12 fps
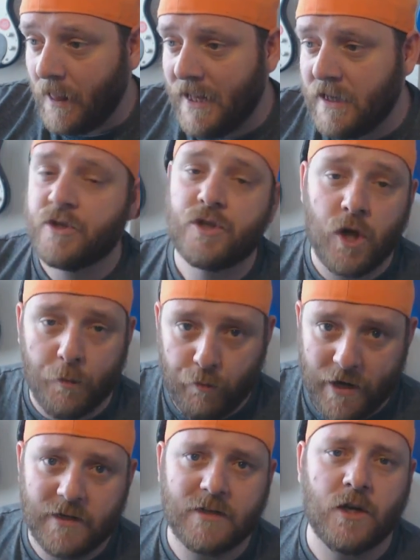It's just top
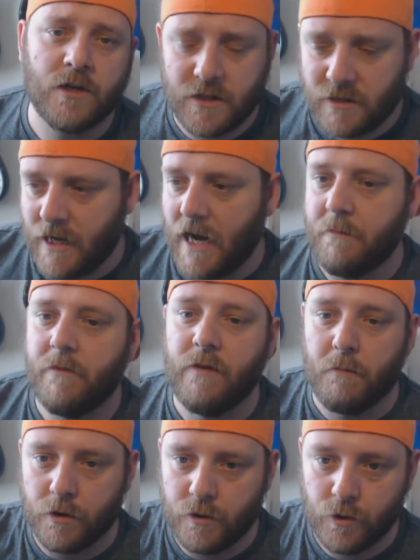rated because of the time of the
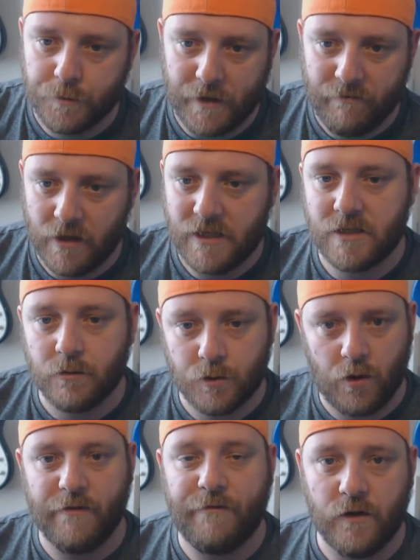mod tools being released. It was
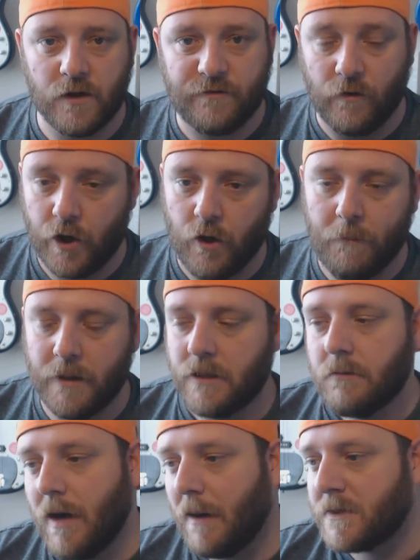one of the first fully complete
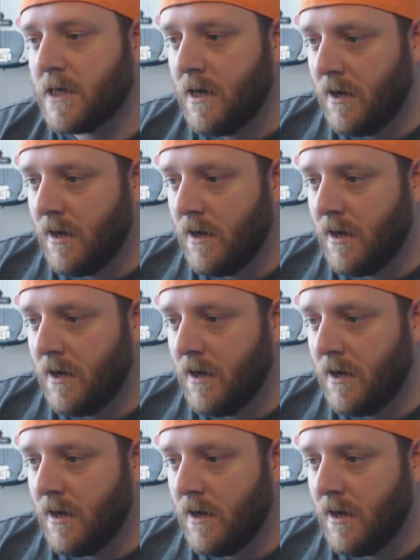maps.